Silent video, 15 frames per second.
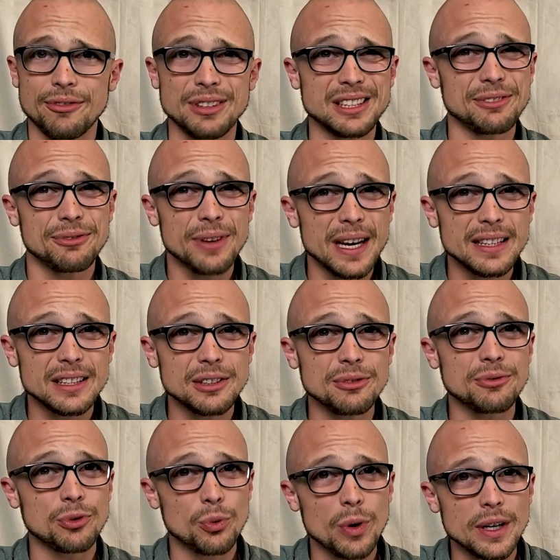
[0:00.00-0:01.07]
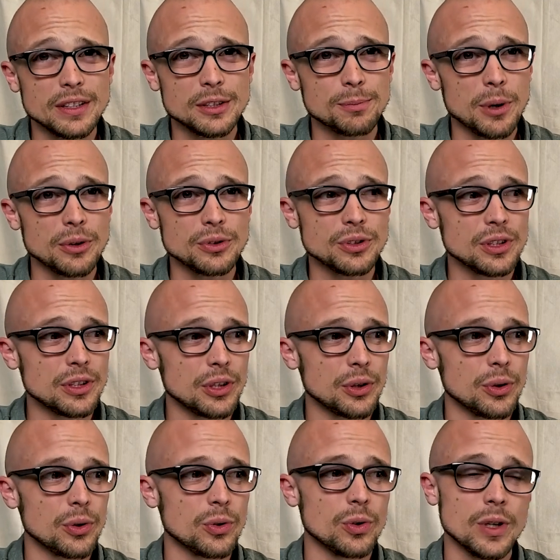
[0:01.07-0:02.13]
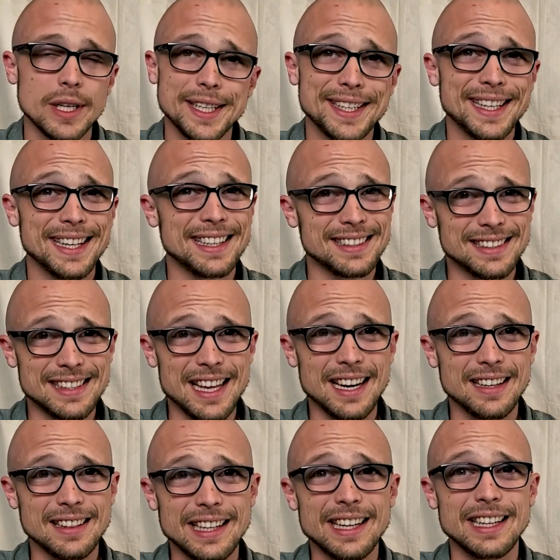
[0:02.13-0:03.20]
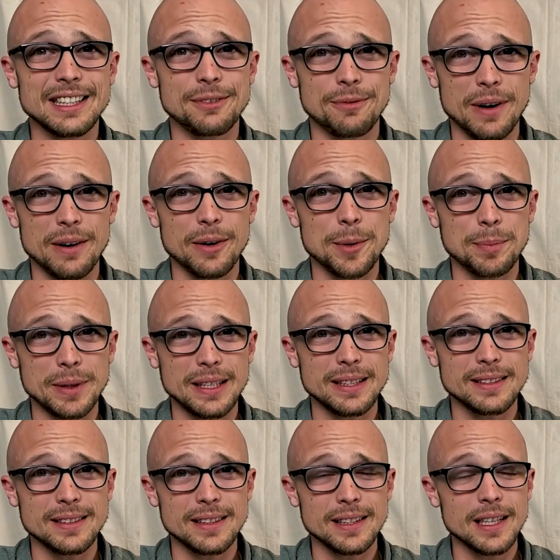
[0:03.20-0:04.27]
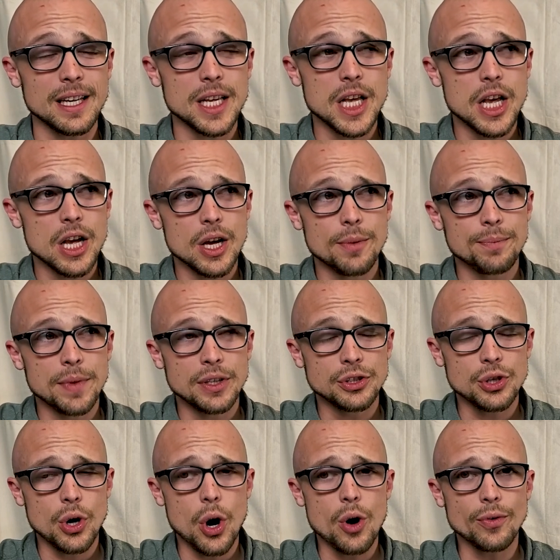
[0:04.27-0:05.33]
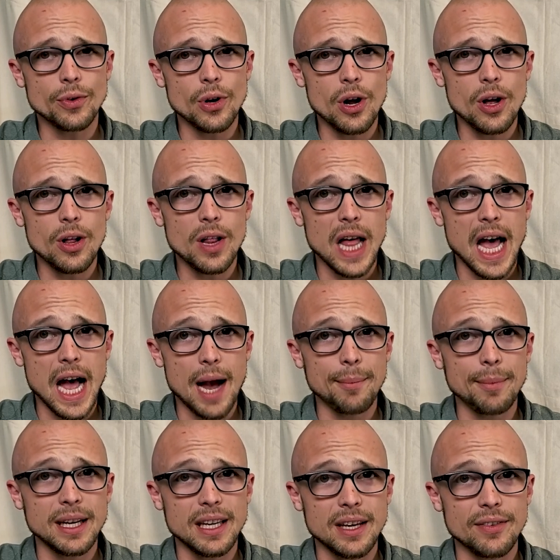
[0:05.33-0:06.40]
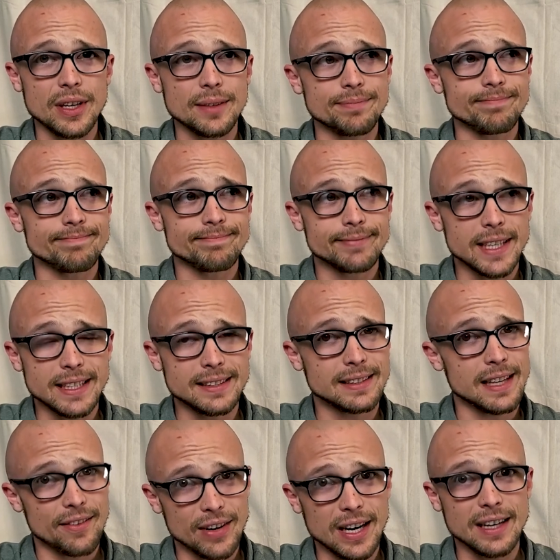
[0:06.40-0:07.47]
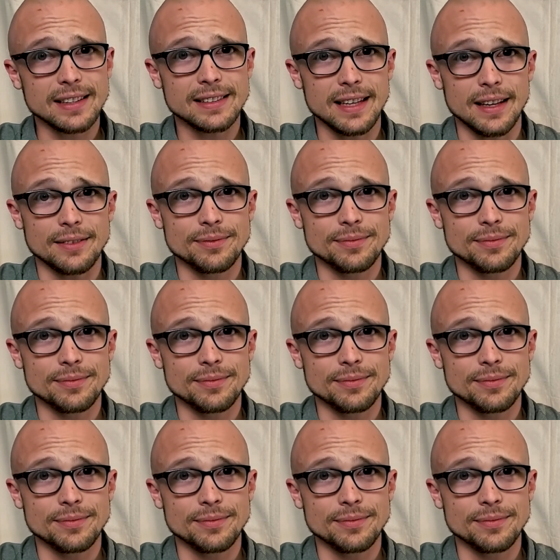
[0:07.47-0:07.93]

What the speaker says: It's effective for what it's supposed to do. And aesthetically, it's very pleasing. So overall, I'm going to give it a 7 out of 10.